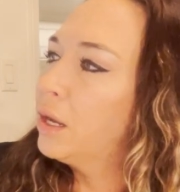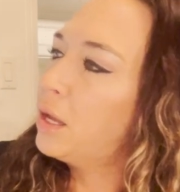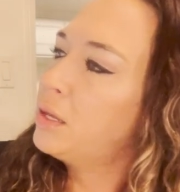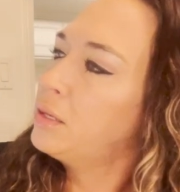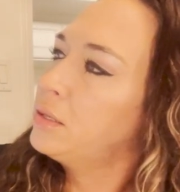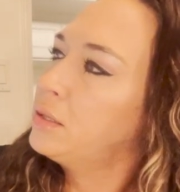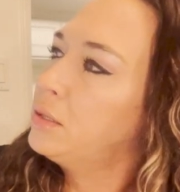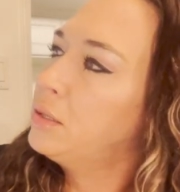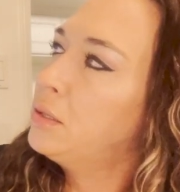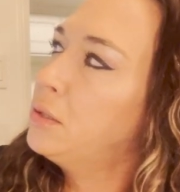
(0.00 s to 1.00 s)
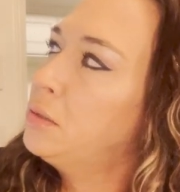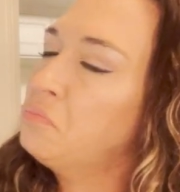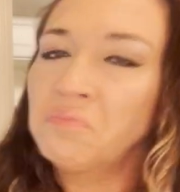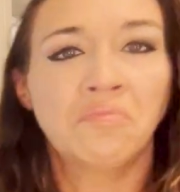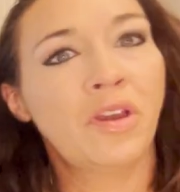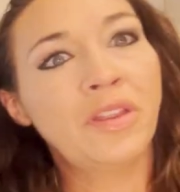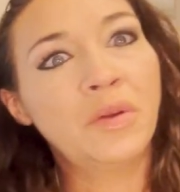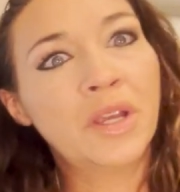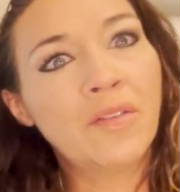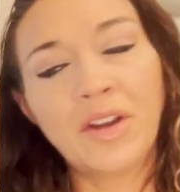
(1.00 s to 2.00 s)
Um, I
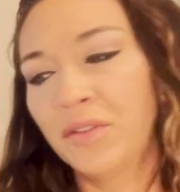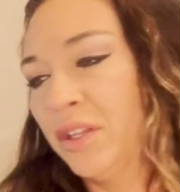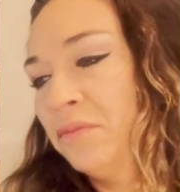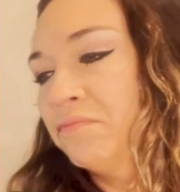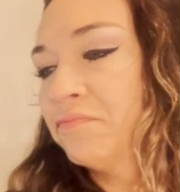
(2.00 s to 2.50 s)
think we covered everything.